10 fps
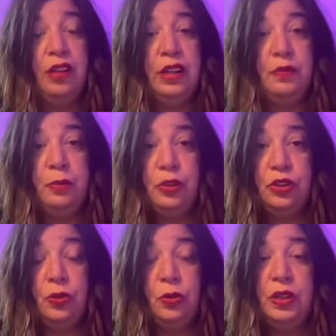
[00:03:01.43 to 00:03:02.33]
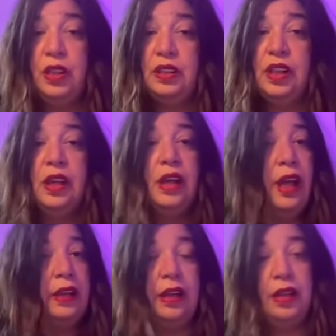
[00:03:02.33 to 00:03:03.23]
give personal readings
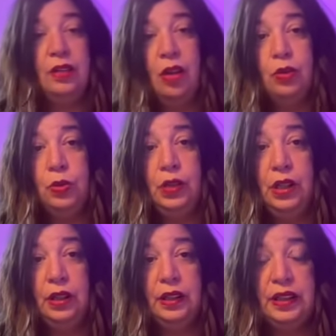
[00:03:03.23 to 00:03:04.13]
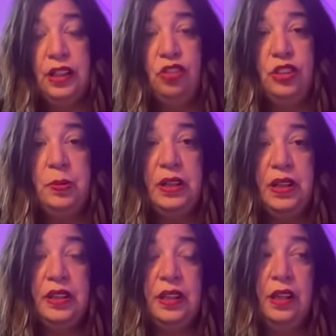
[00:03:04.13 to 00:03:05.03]
and I cannot do healing sessions
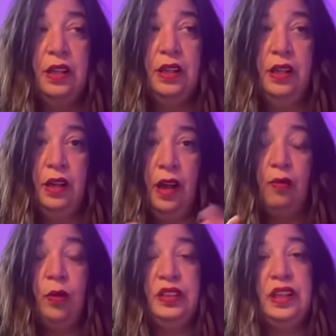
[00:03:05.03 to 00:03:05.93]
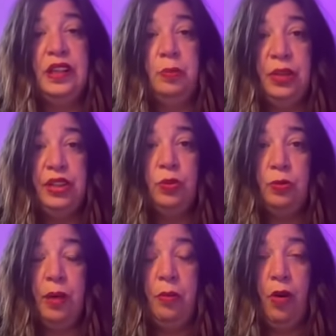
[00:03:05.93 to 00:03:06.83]
because of what's taking place with
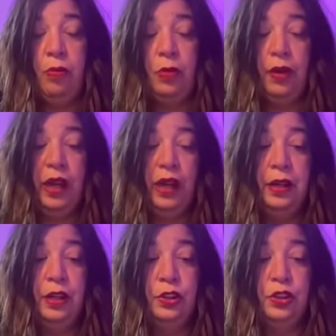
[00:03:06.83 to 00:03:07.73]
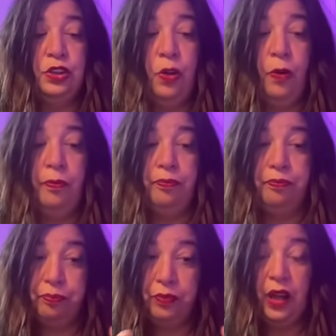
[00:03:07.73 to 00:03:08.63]
my mom, okay? So
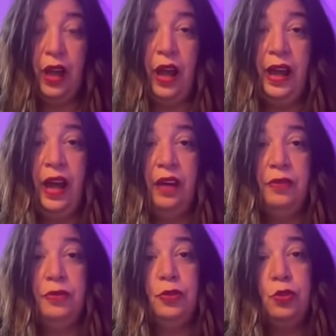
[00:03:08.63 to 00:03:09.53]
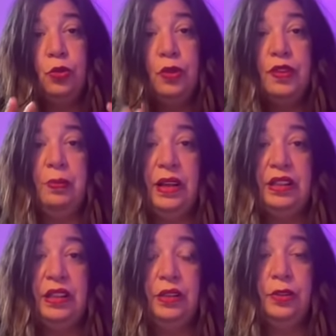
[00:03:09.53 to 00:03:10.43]
I have two of the
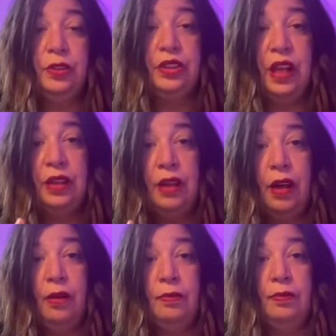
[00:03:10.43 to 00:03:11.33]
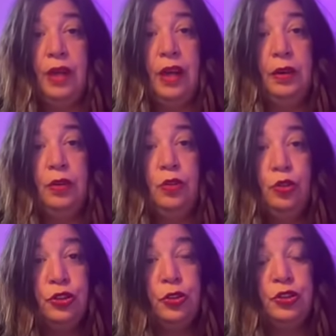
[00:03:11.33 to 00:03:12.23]
best healers that um, I
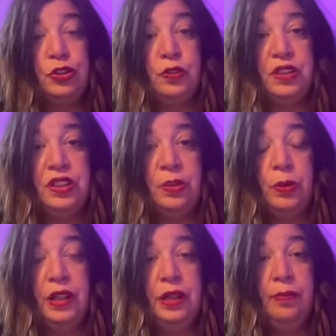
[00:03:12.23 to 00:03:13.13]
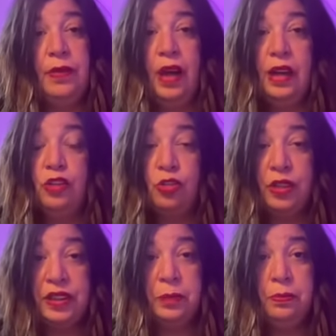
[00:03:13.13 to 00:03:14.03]
use their services already. I
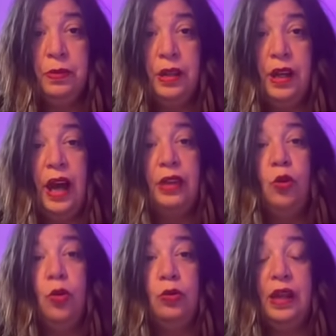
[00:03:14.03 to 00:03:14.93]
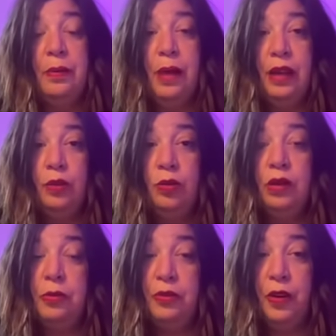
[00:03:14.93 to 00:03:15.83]
trust them. I know them. I known
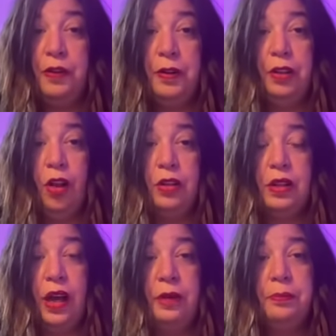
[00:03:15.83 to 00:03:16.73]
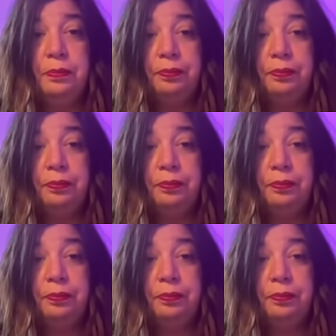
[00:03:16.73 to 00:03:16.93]
them for a very long time.